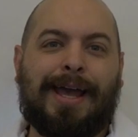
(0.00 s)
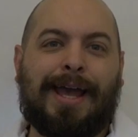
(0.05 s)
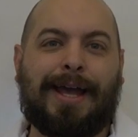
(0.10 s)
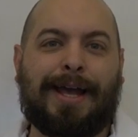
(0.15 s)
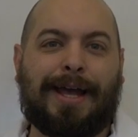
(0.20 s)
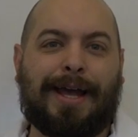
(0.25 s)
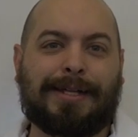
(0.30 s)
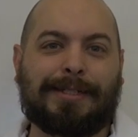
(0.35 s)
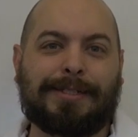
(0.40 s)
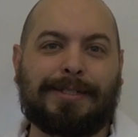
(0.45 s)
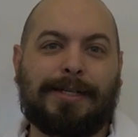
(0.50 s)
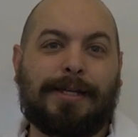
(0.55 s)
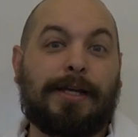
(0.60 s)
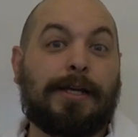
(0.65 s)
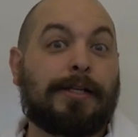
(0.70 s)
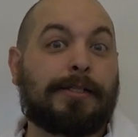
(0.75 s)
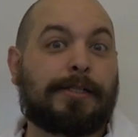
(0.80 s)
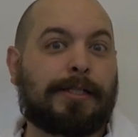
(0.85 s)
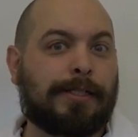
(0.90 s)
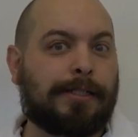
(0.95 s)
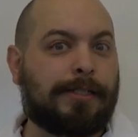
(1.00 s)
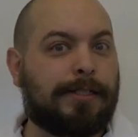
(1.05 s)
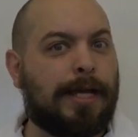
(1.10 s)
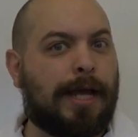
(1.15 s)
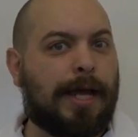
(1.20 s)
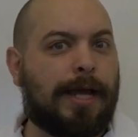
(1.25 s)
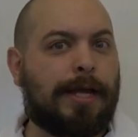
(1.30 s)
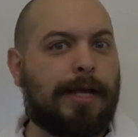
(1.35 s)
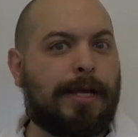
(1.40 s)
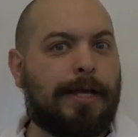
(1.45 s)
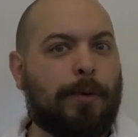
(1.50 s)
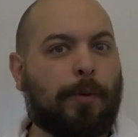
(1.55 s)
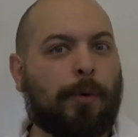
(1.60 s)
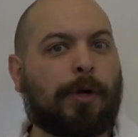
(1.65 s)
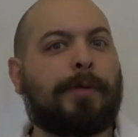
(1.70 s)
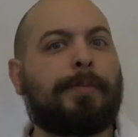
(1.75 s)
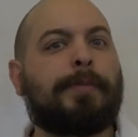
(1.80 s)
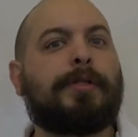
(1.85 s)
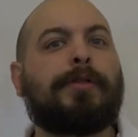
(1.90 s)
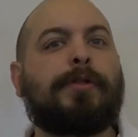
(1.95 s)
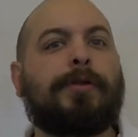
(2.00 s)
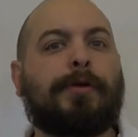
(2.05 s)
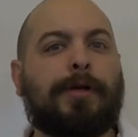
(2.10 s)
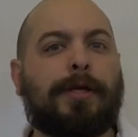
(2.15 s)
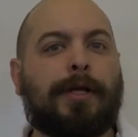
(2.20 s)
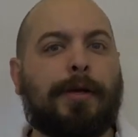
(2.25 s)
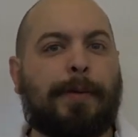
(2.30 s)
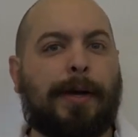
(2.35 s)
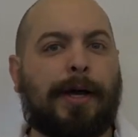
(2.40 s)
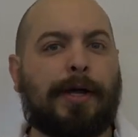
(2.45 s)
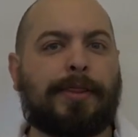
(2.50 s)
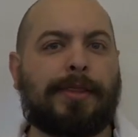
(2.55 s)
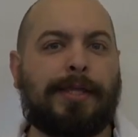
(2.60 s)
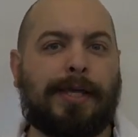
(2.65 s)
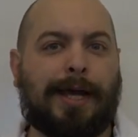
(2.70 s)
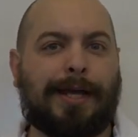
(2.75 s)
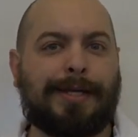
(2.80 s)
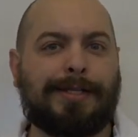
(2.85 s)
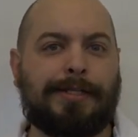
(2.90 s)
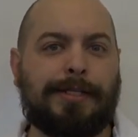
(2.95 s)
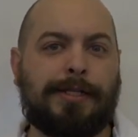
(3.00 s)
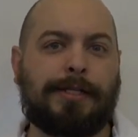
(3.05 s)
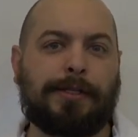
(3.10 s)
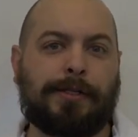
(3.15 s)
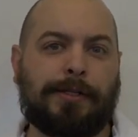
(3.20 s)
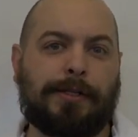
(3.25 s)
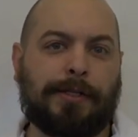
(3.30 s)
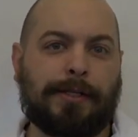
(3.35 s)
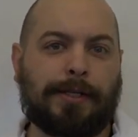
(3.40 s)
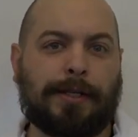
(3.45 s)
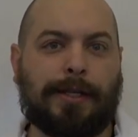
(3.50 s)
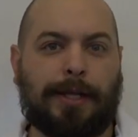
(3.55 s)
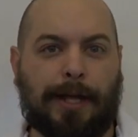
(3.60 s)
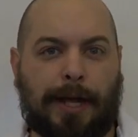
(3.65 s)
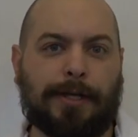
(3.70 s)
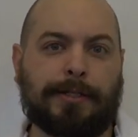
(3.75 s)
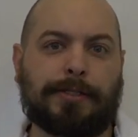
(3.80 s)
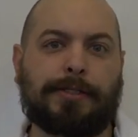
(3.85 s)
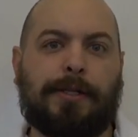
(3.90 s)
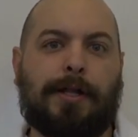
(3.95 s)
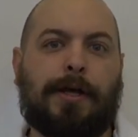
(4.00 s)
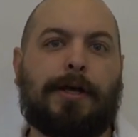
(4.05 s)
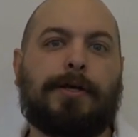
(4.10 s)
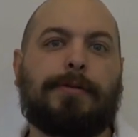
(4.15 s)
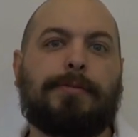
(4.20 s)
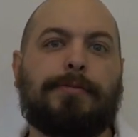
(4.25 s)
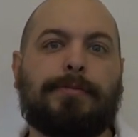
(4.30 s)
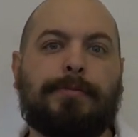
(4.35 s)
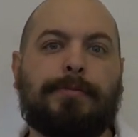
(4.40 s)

Hey guys, today we're going to be learning about the ideal gas law.